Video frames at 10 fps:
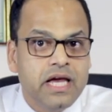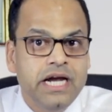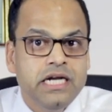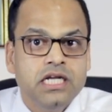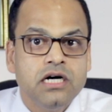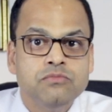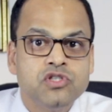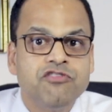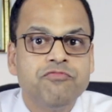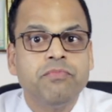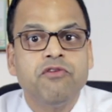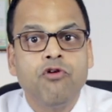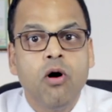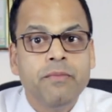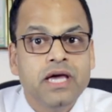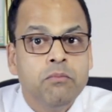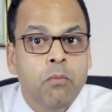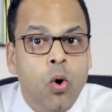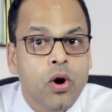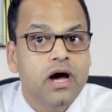in terms of performing
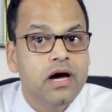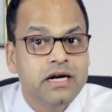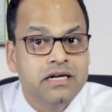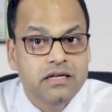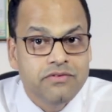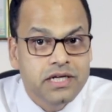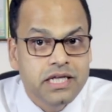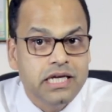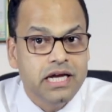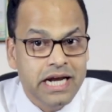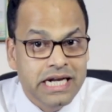more activity